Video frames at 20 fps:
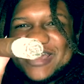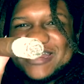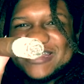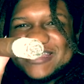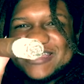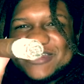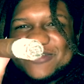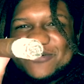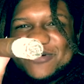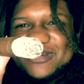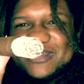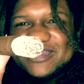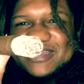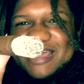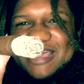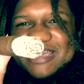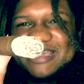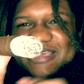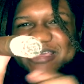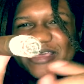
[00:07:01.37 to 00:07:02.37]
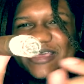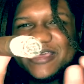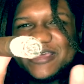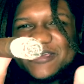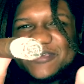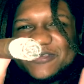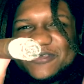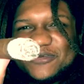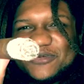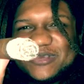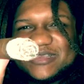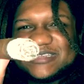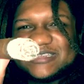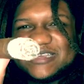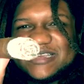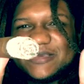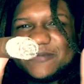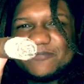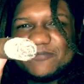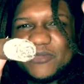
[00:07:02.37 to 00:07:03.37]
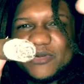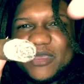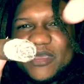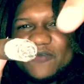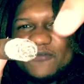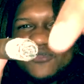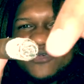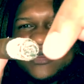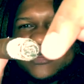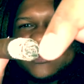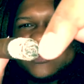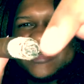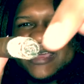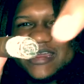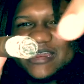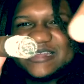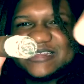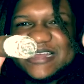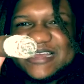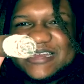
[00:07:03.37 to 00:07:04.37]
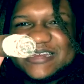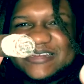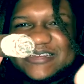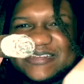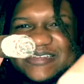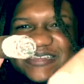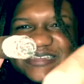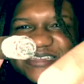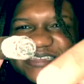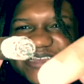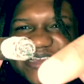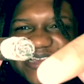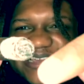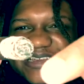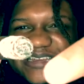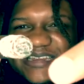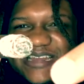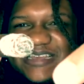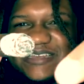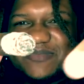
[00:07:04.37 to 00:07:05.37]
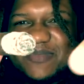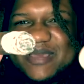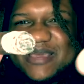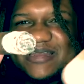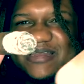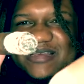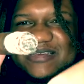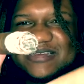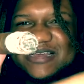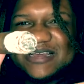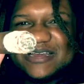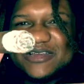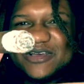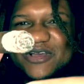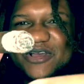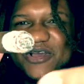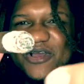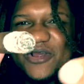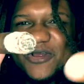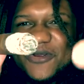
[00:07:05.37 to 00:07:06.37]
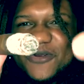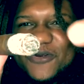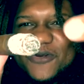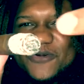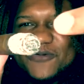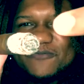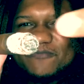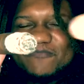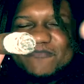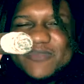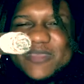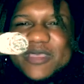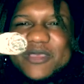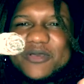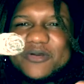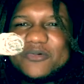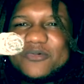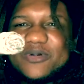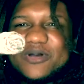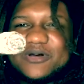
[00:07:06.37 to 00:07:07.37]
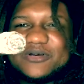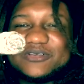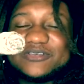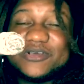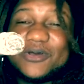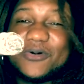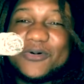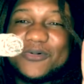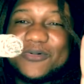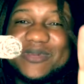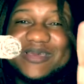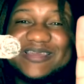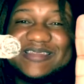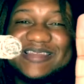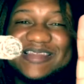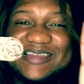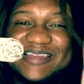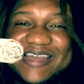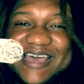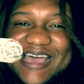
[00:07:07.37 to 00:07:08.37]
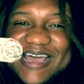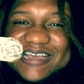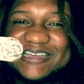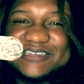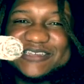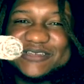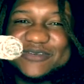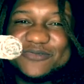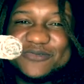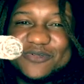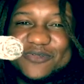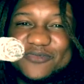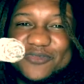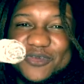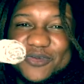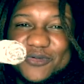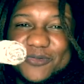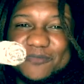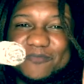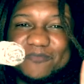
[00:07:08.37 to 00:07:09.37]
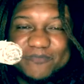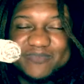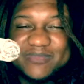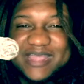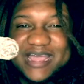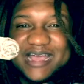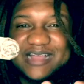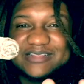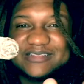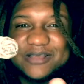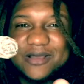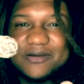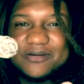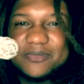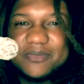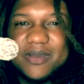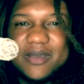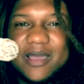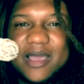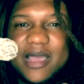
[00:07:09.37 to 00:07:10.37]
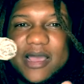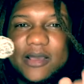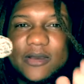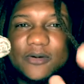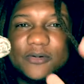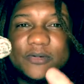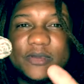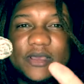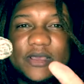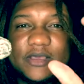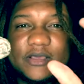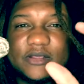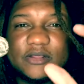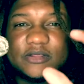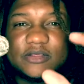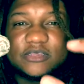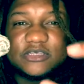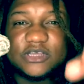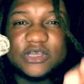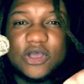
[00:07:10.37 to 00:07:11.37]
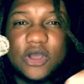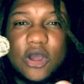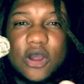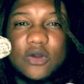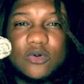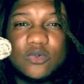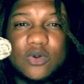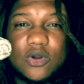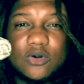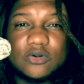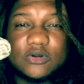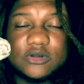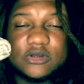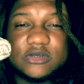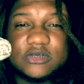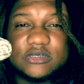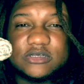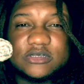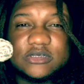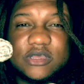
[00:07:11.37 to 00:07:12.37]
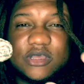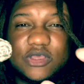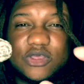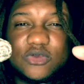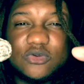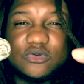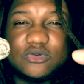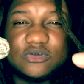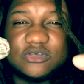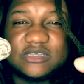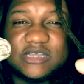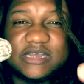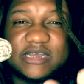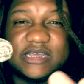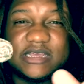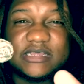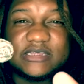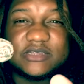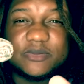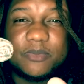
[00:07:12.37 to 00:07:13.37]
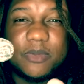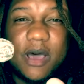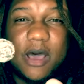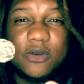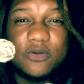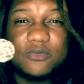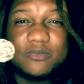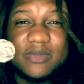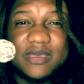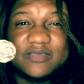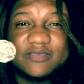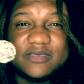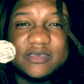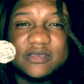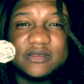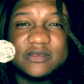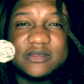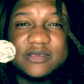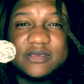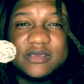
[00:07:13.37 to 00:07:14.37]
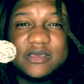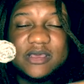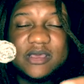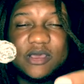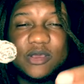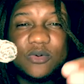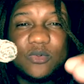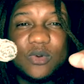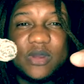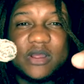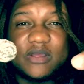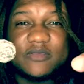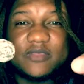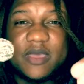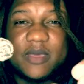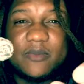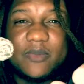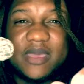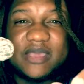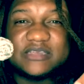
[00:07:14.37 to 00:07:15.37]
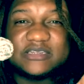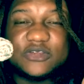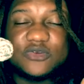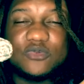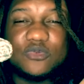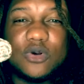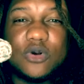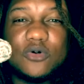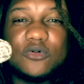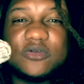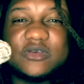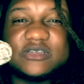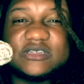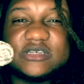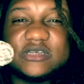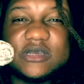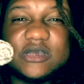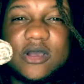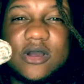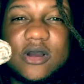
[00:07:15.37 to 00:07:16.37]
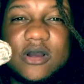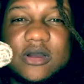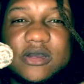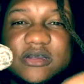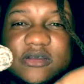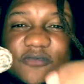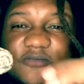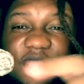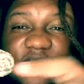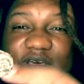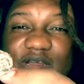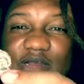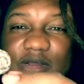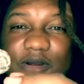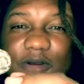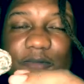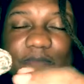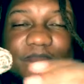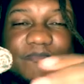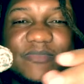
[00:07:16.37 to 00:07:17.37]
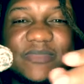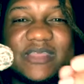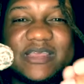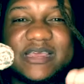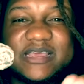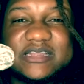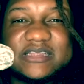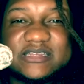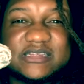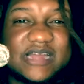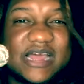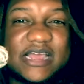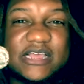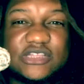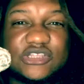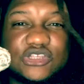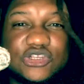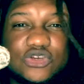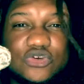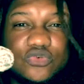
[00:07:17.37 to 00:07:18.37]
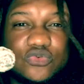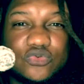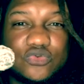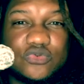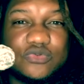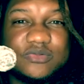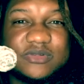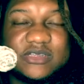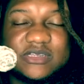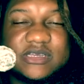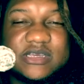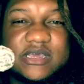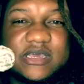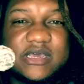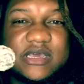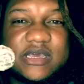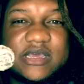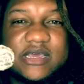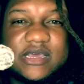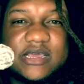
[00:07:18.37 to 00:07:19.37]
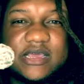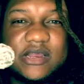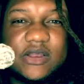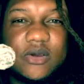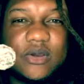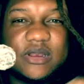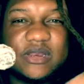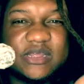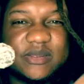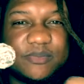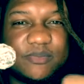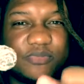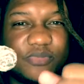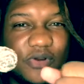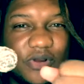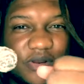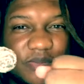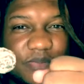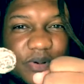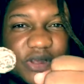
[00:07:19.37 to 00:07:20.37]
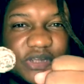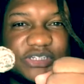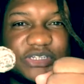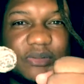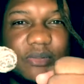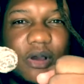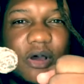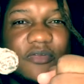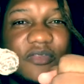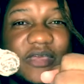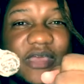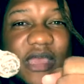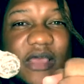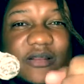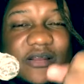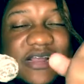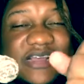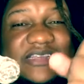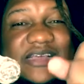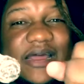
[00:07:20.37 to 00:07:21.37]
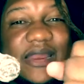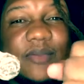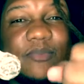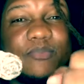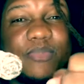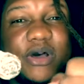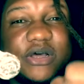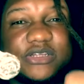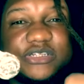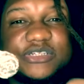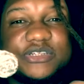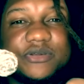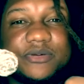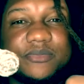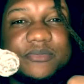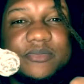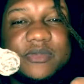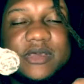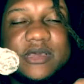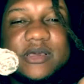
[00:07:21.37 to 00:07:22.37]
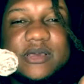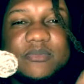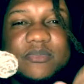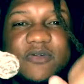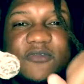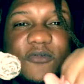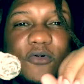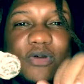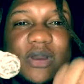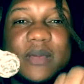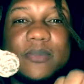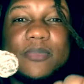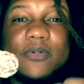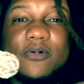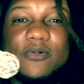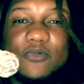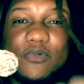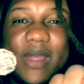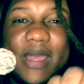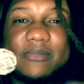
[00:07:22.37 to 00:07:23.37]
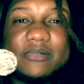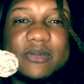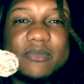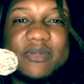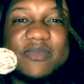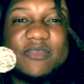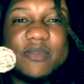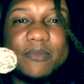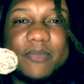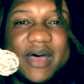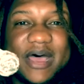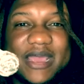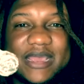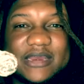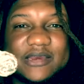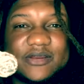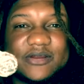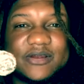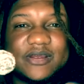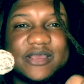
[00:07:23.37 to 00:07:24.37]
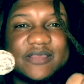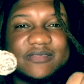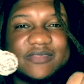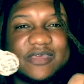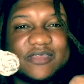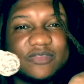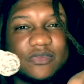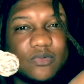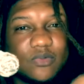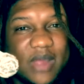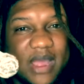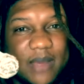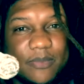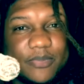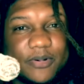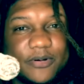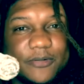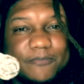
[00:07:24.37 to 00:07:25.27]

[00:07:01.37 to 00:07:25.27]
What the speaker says: to get it where the light. You can see, okay, if you can look at it, it's like a little C that's made there, it's like a little curve. Well, so in the last review, I talked about how the cigar rollers used an entubado method where they basically roll the cigar filler into like tubes, and then bunched them all together. And that's how they bunched them before they wrapped them in the binder and then the wrapper.